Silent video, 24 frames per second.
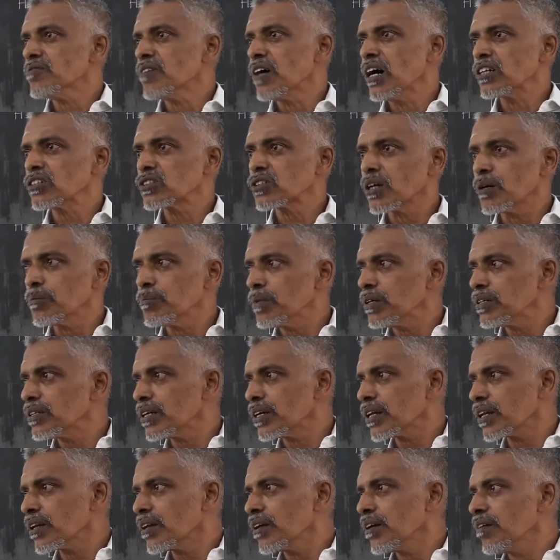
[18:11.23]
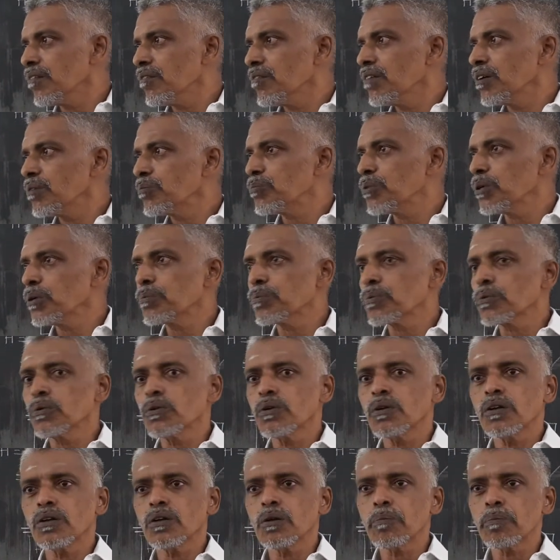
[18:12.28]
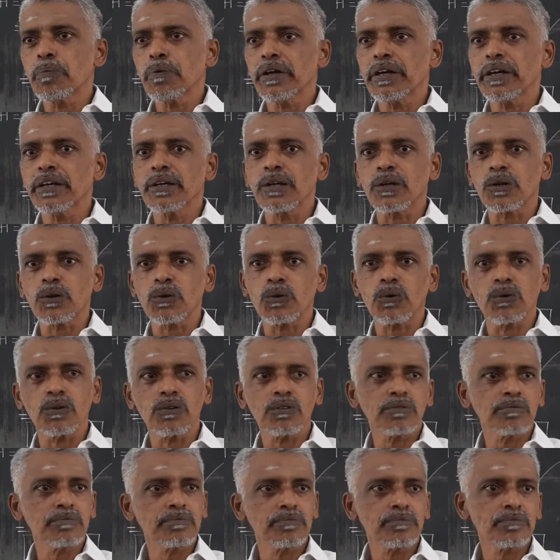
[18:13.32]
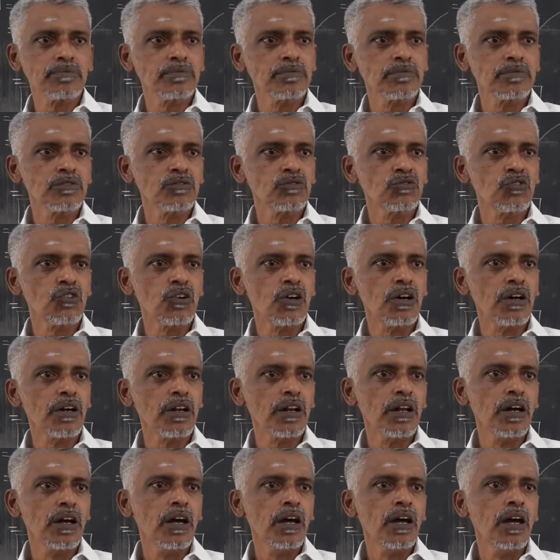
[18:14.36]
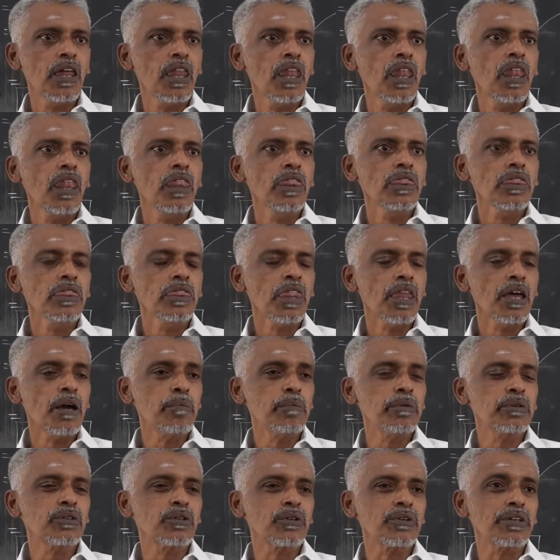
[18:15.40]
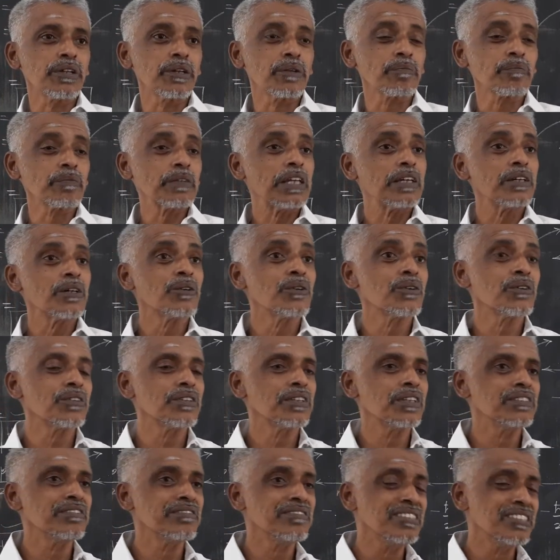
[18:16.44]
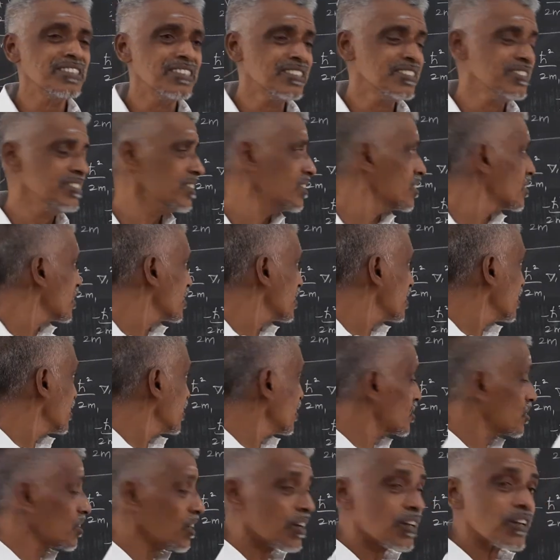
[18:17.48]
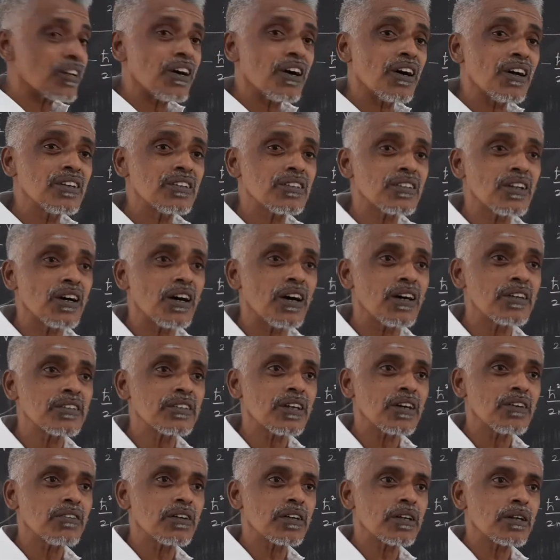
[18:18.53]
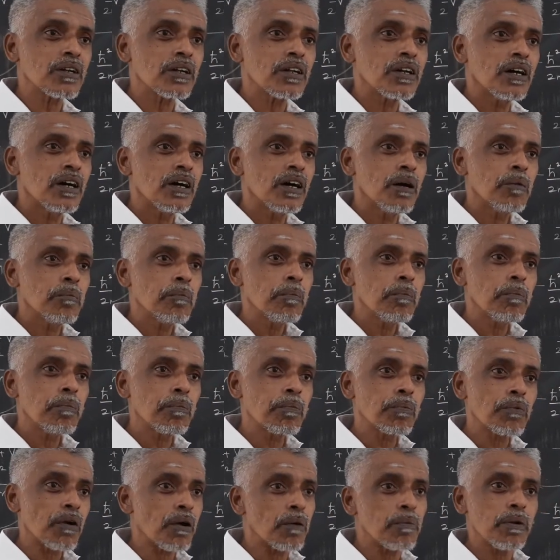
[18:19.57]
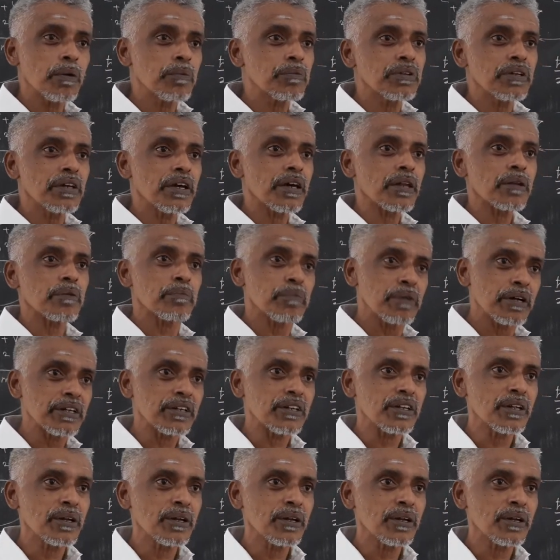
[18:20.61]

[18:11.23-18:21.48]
some other people play a role for Hamiltonian. These are all not our problem here, but